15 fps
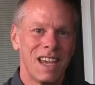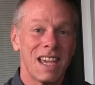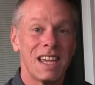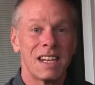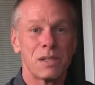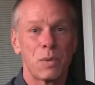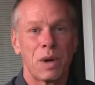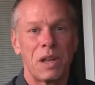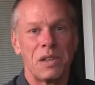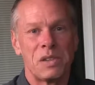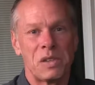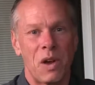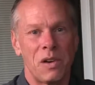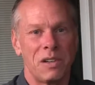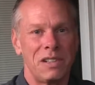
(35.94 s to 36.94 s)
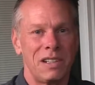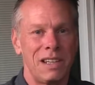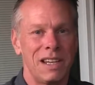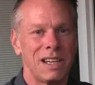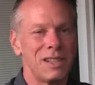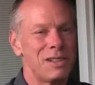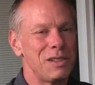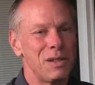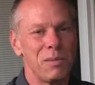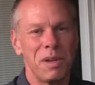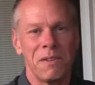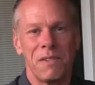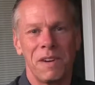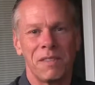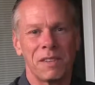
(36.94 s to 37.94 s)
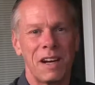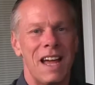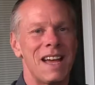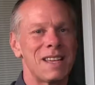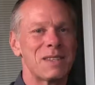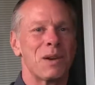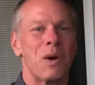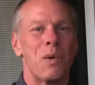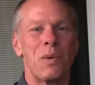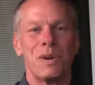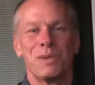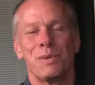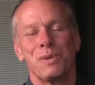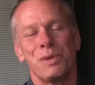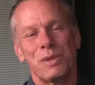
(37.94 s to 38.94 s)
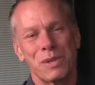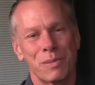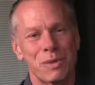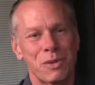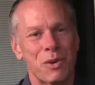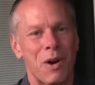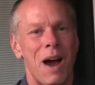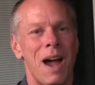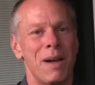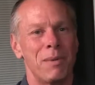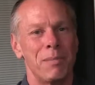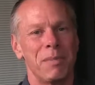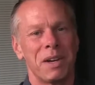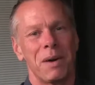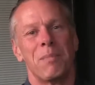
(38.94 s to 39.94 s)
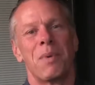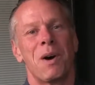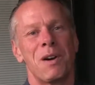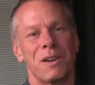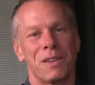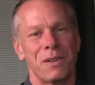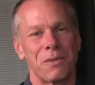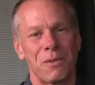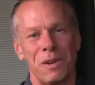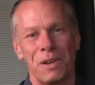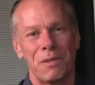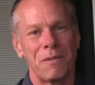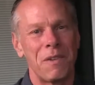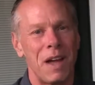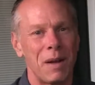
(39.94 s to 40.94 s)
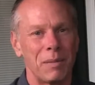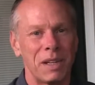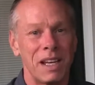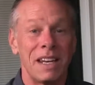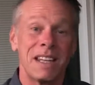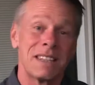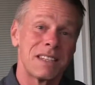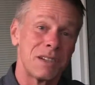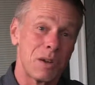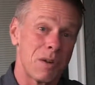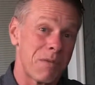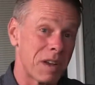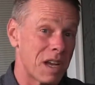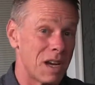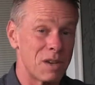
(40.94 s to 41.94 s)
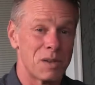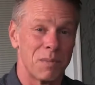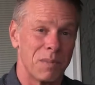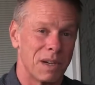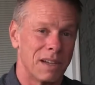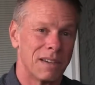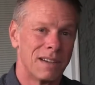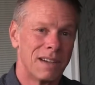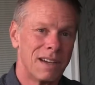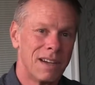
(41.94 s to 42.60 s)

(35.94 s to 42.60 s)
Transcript: And as we're getting started today, could you do me a favor? As always, would you subscribe and become part of the Freedom Family and hit the notification bell?